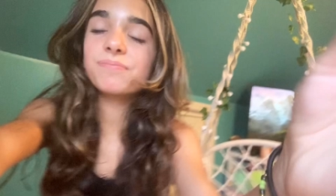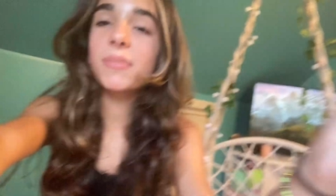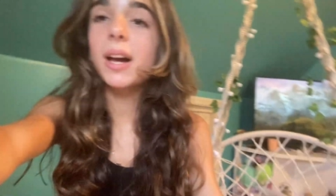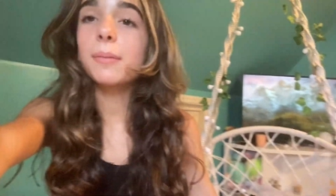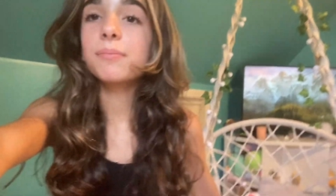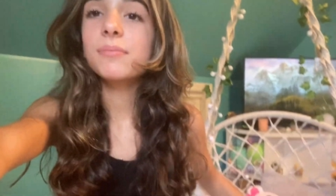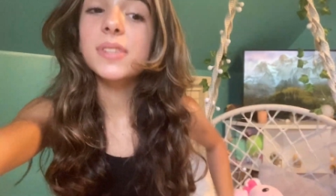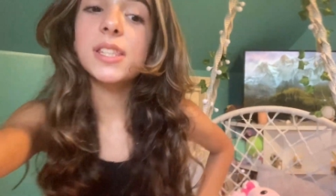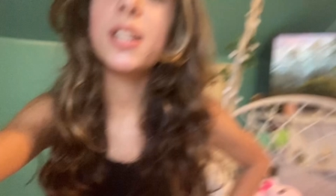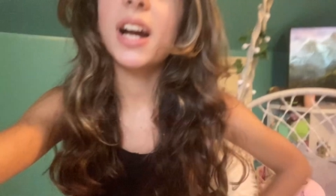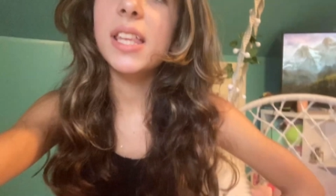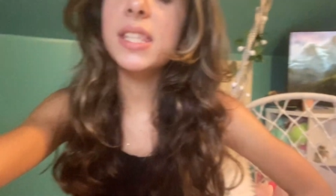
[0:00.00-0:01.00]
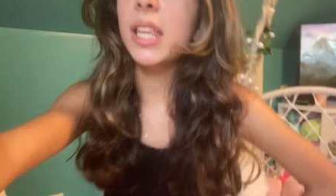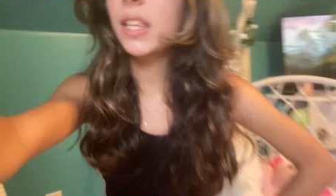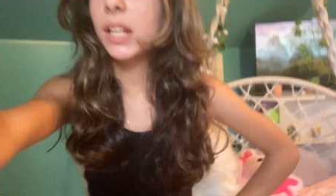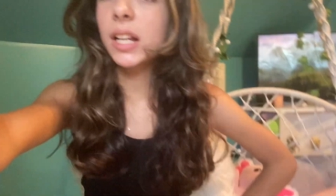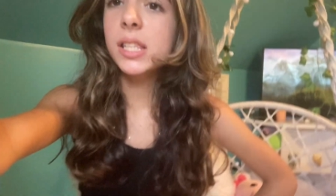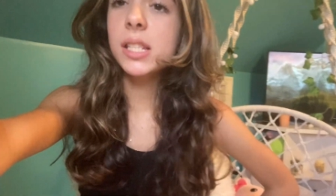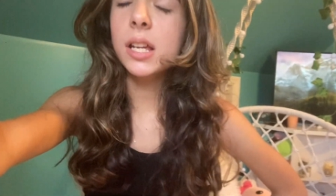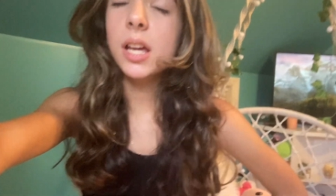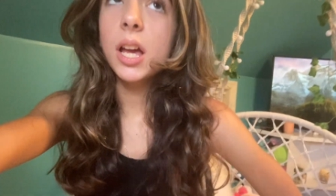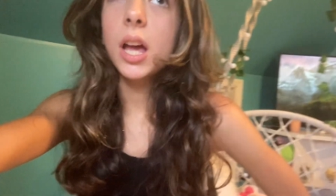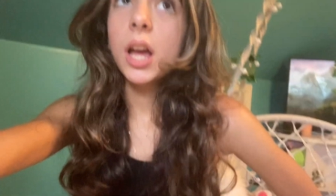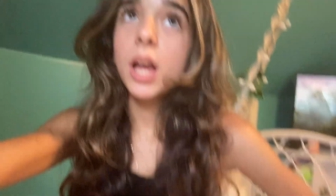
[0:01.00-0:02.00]
yeah, see you guys in the next
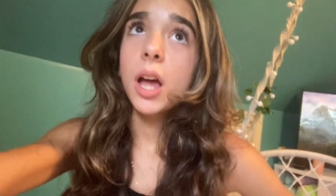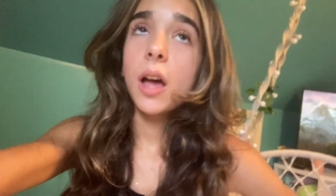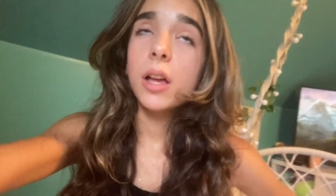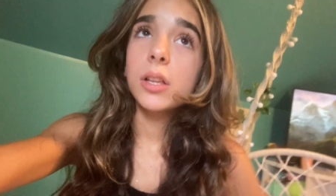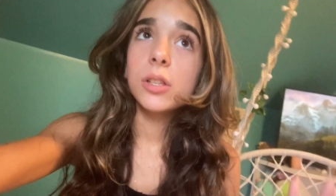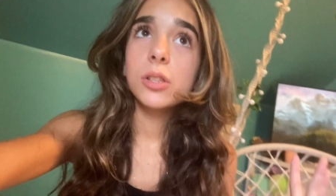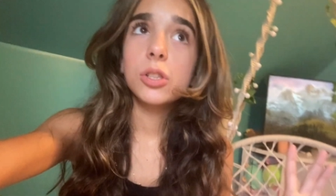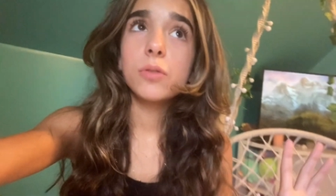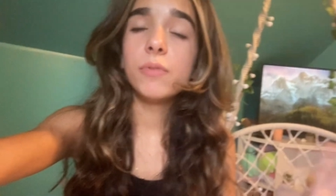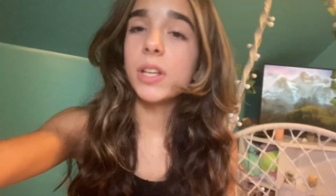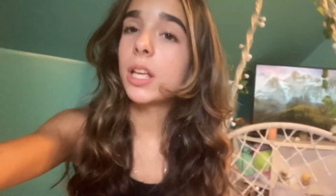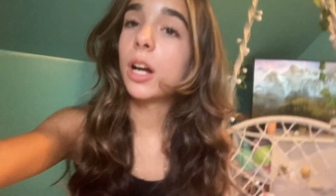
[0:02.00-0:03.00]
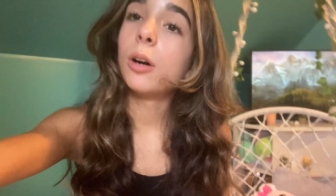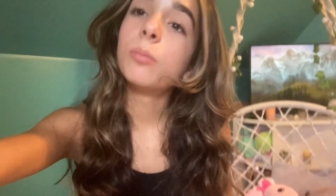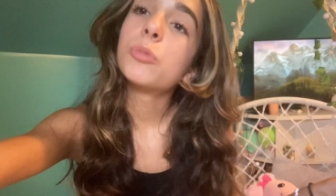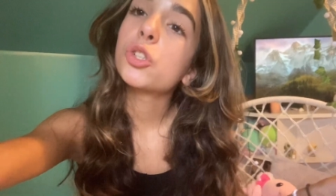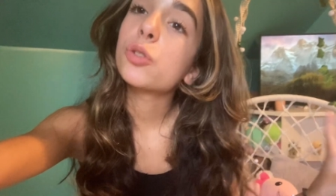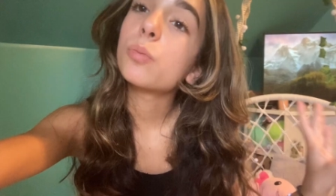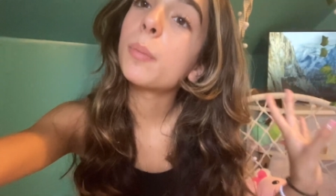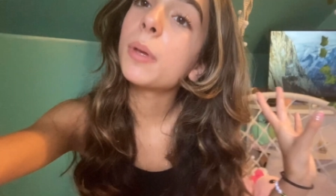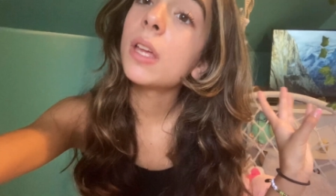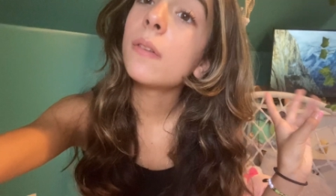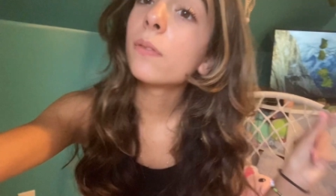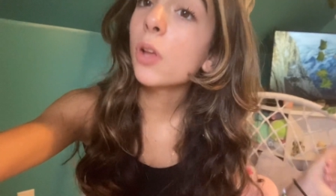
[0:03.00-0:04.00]
video, which will
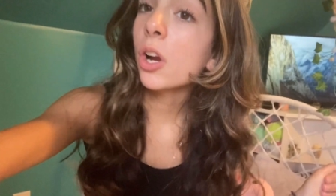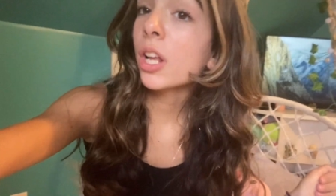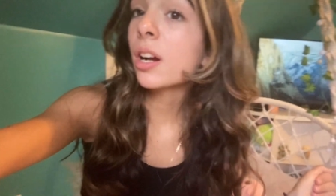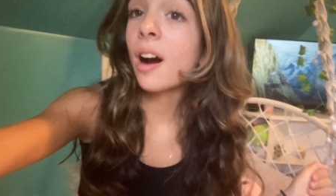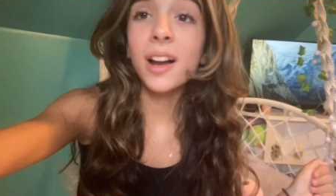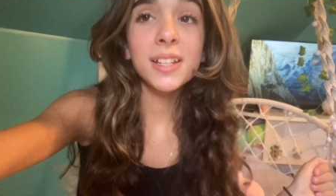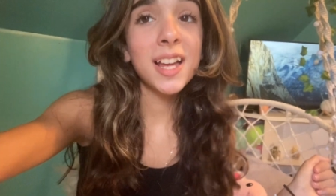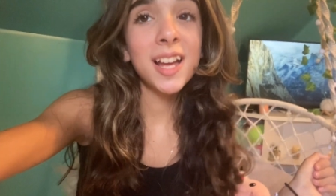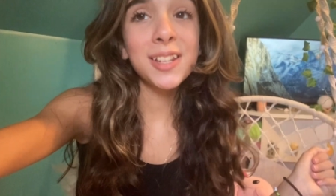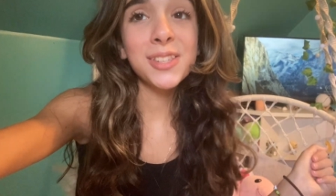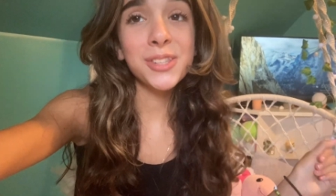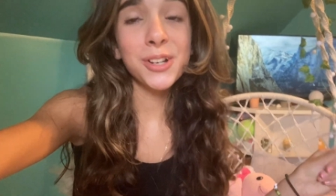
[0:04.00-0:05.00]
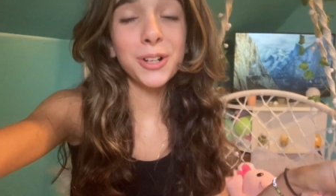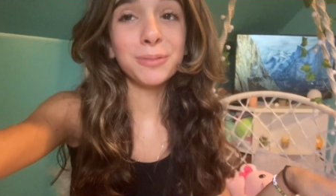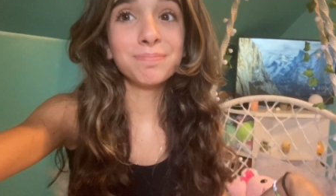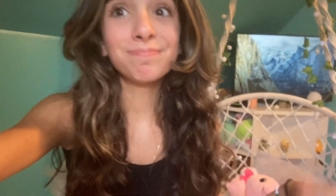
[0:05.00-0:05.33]
be Florida content. So